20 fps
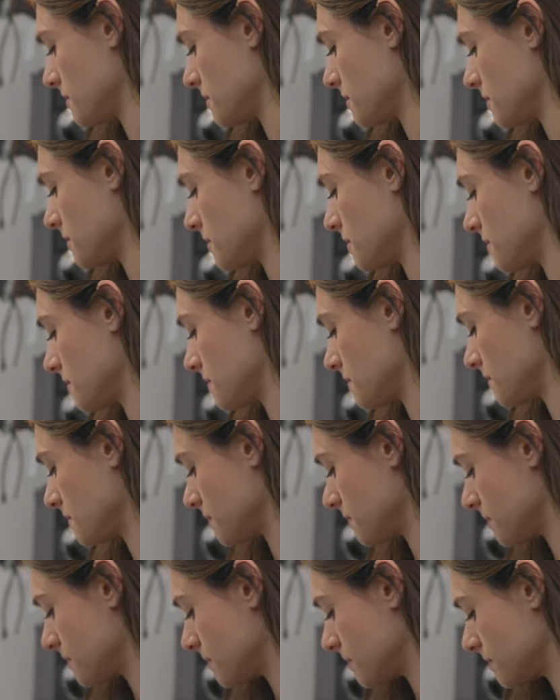
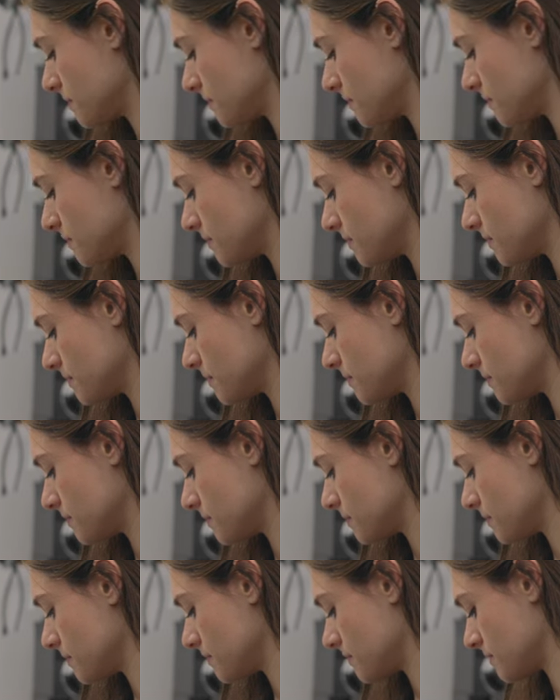
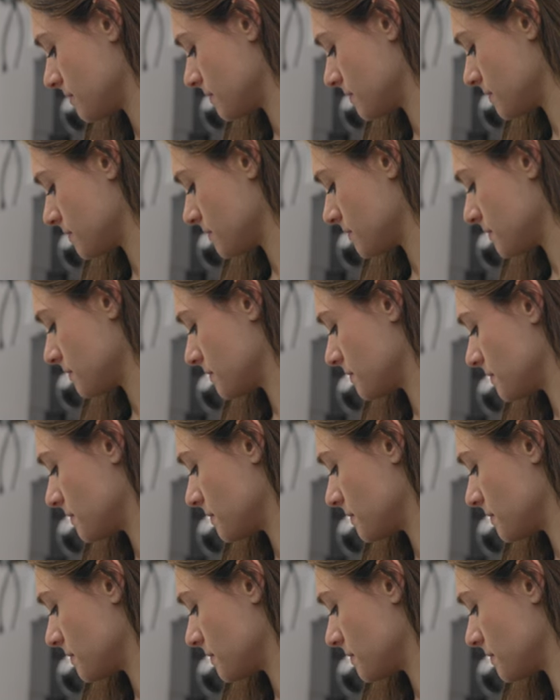Nothing is said.